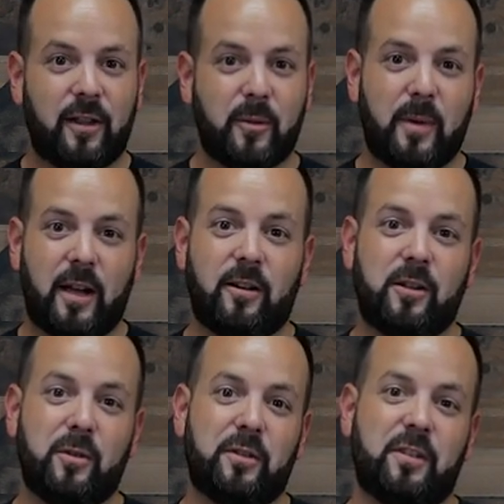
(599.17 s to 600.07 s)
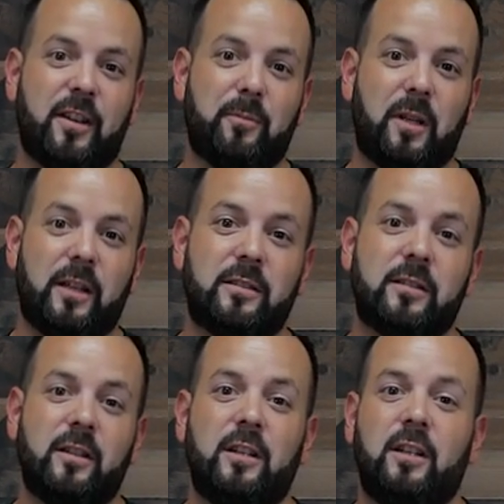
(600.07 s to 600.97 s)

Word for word: got the battery to a safe place.